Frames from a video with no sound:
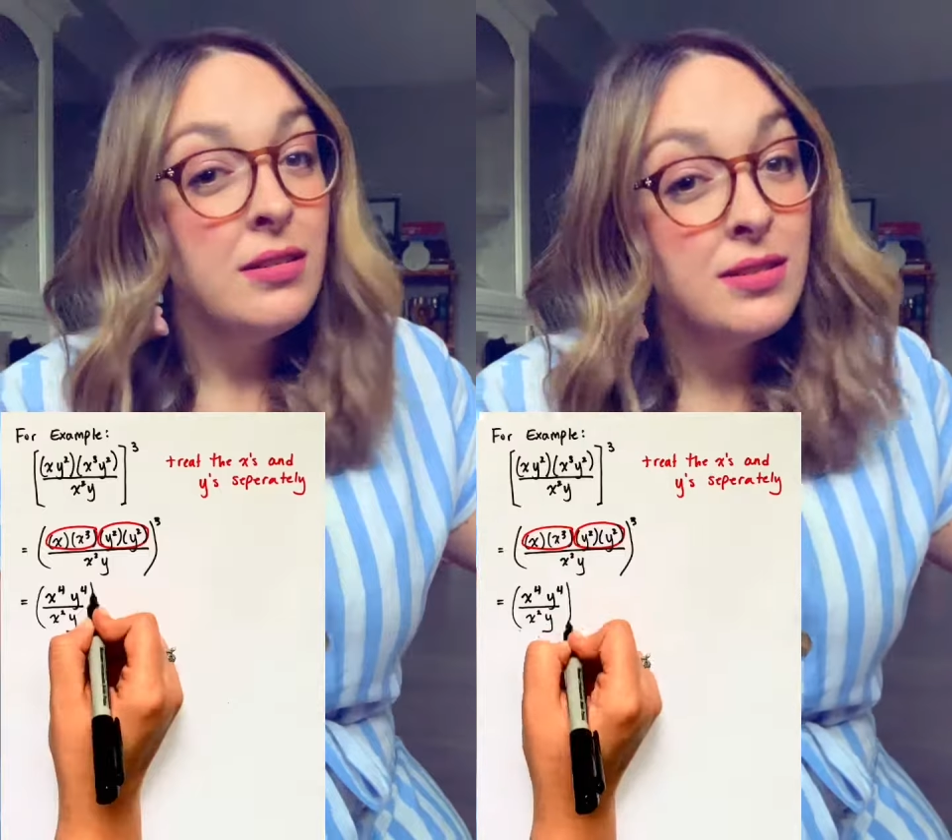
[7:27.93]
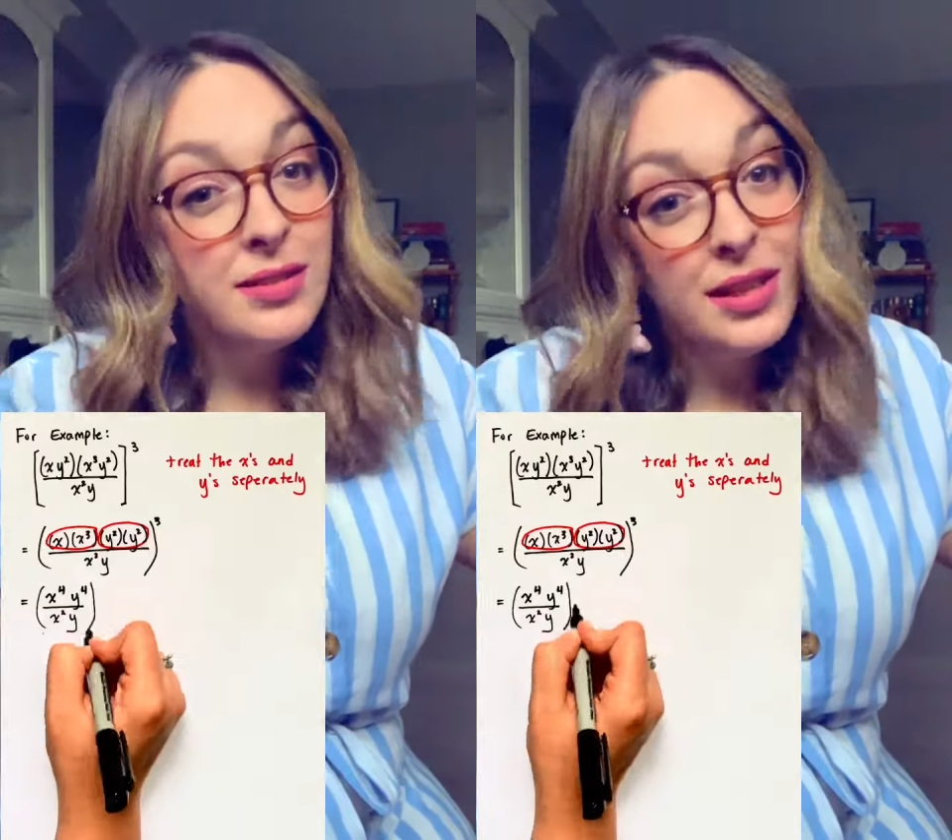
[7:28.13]

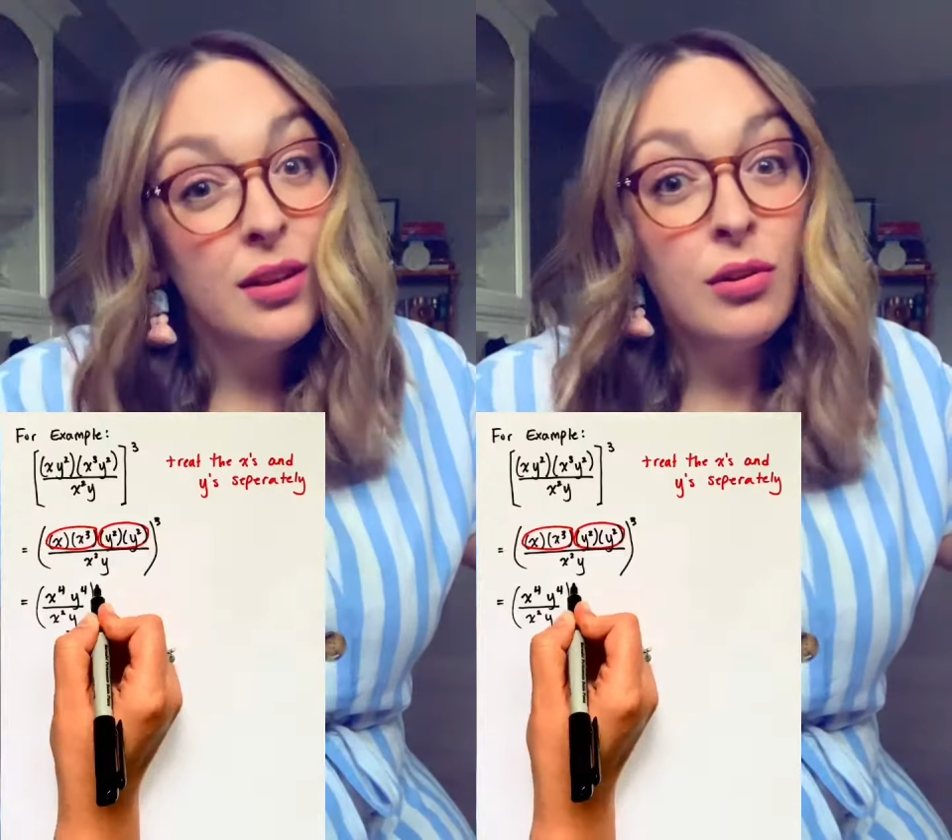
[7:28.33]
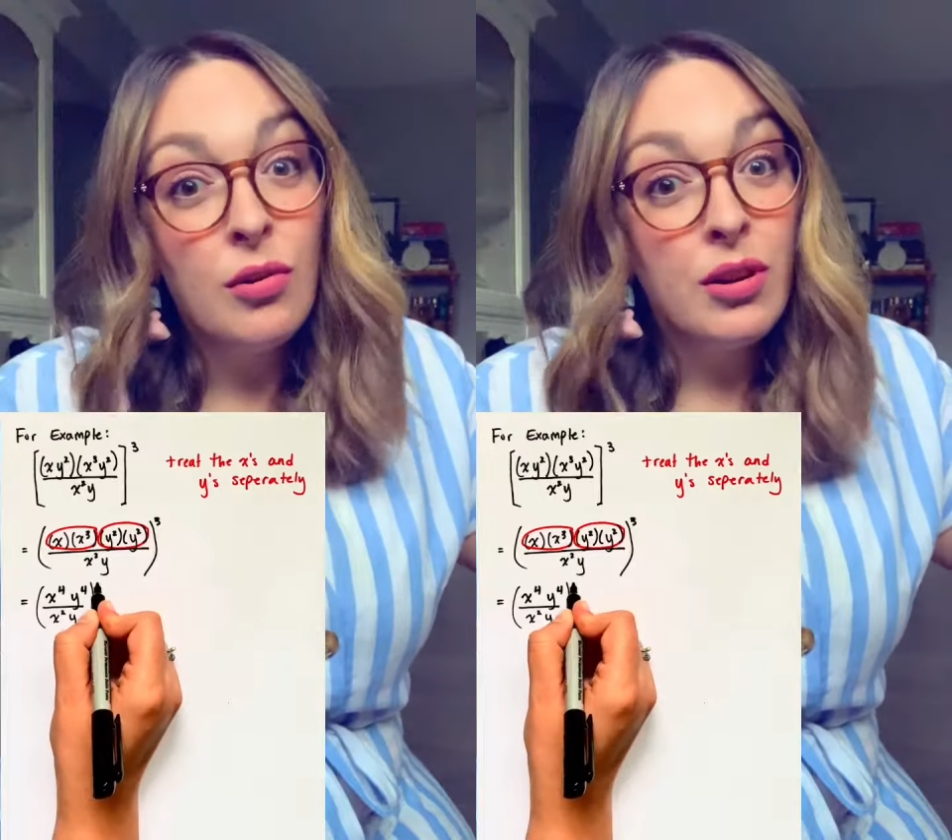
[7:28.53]
Still
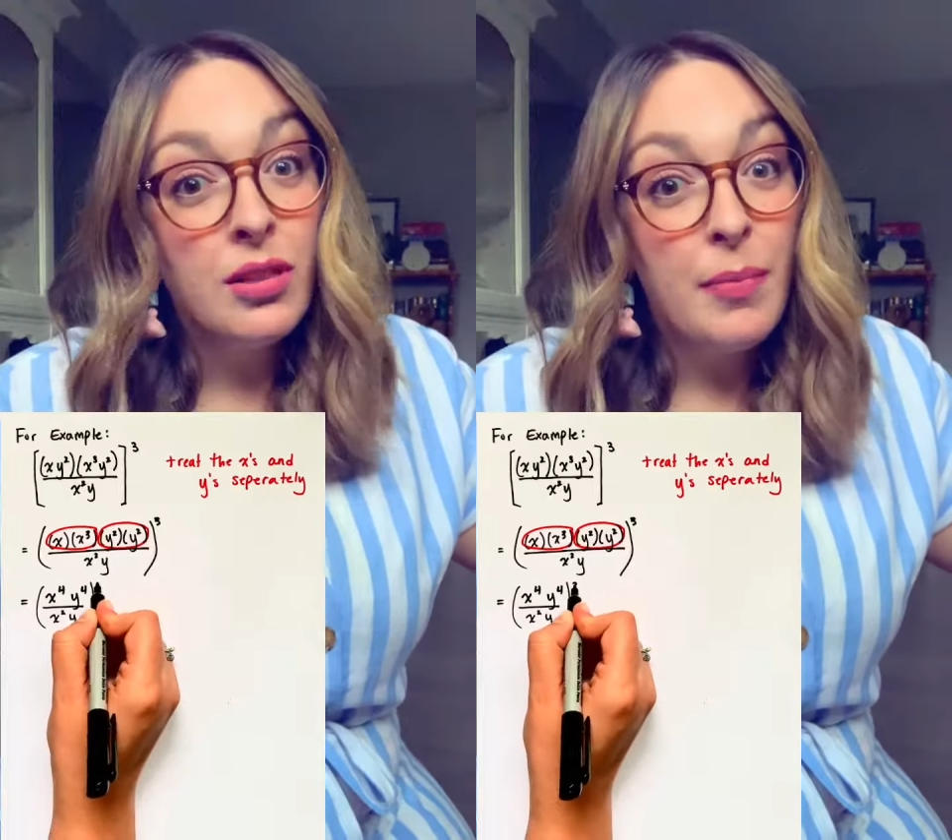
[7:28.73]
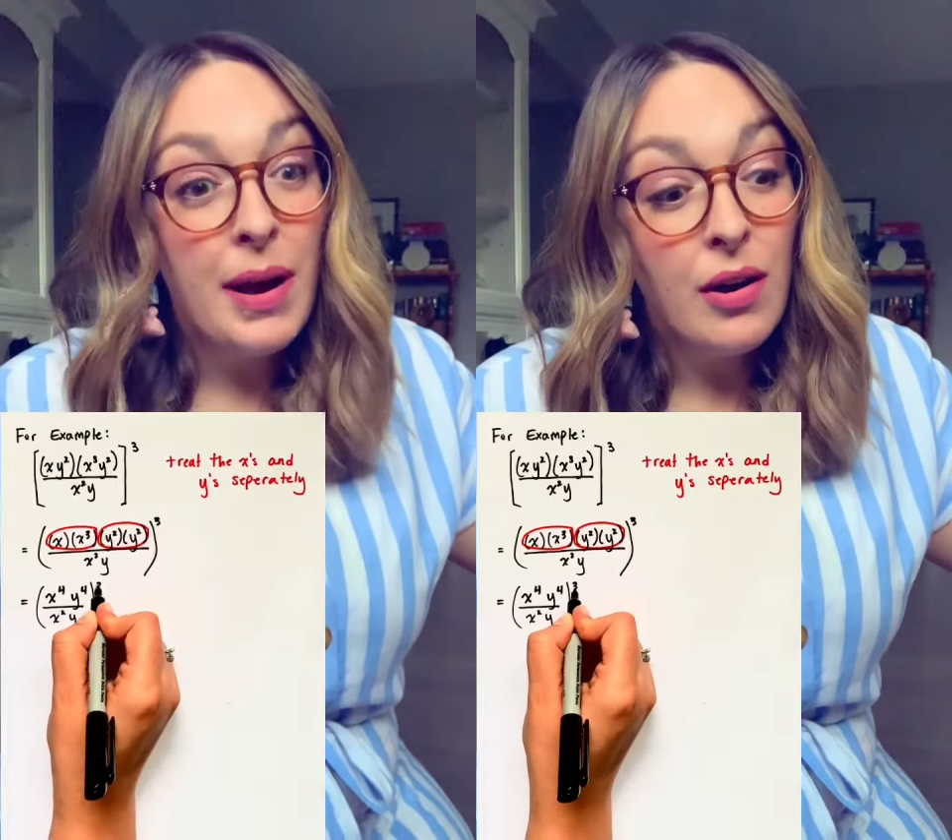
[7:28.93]

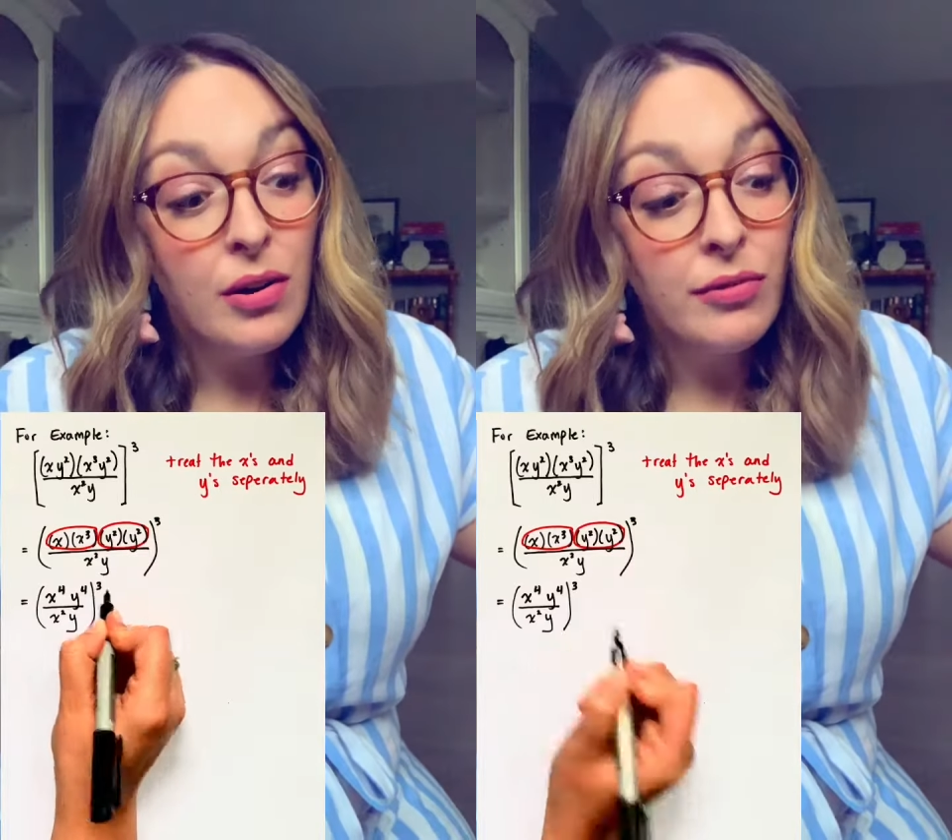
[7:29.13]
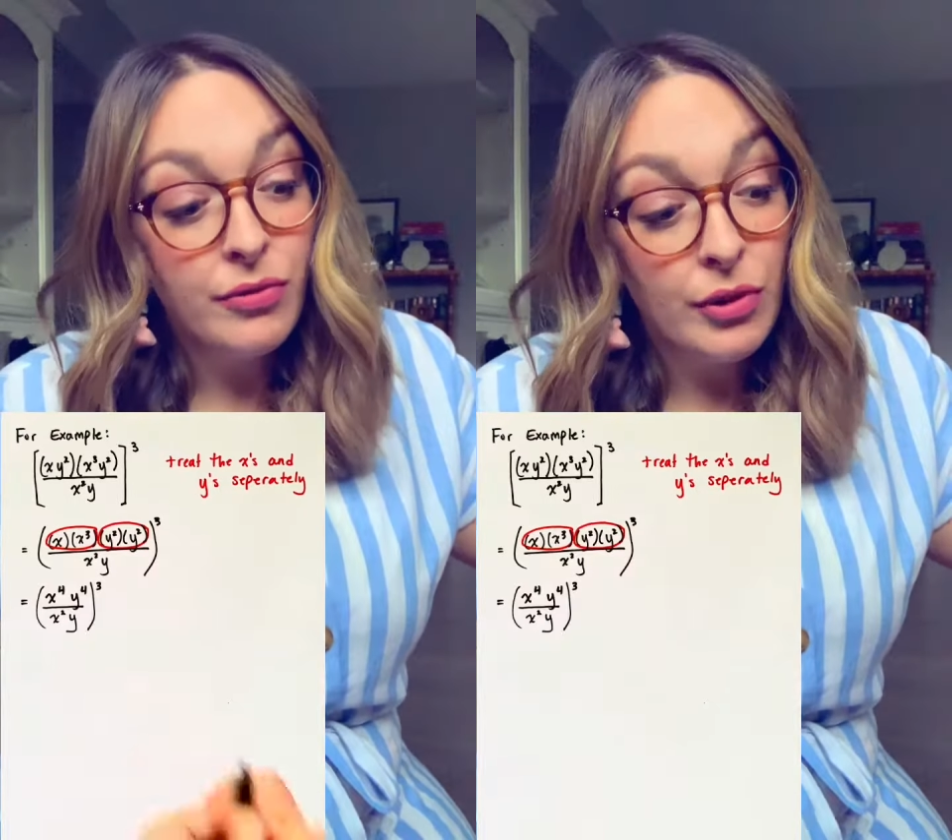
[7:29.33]
ignoring the
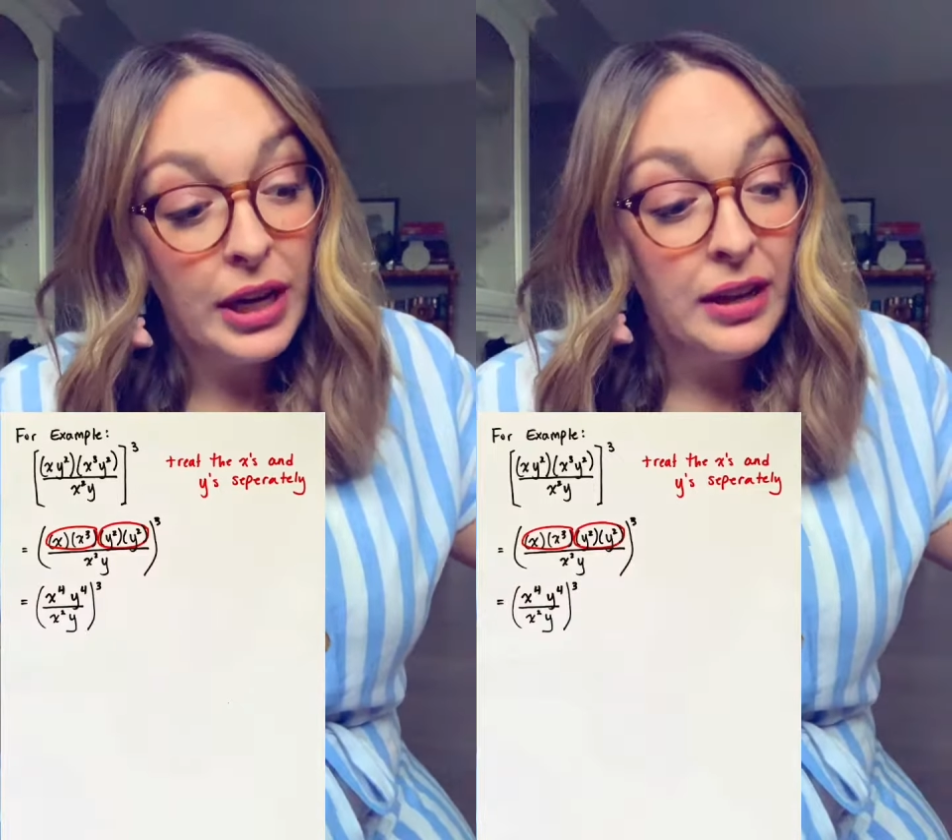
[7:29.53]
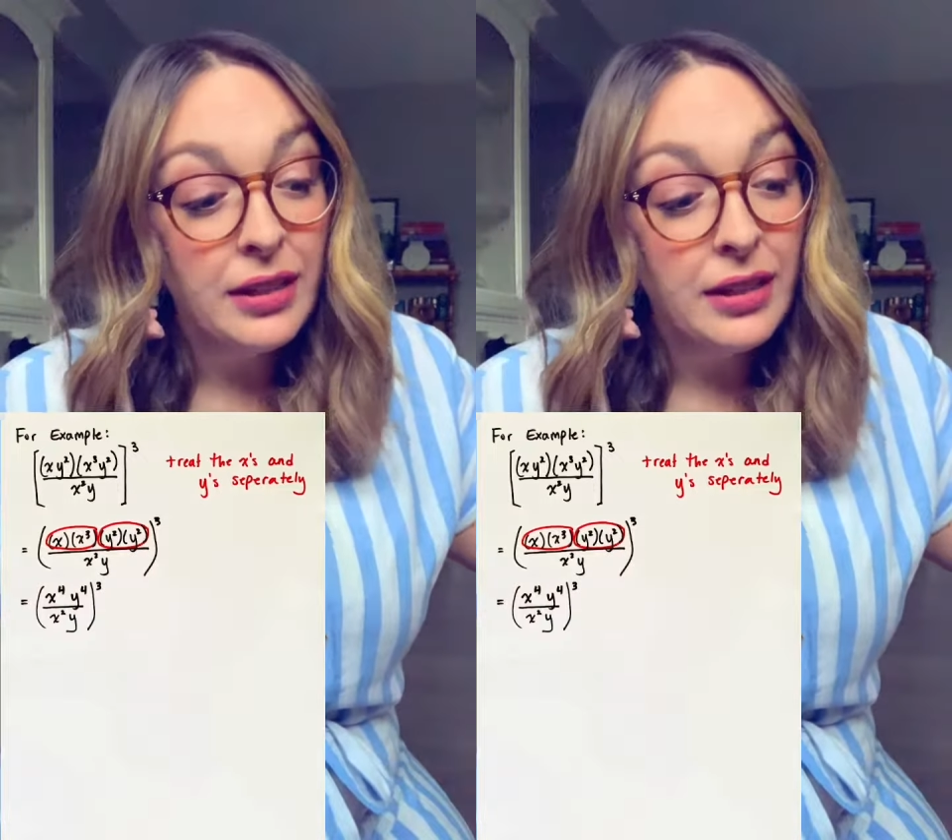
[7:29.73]
power of 3.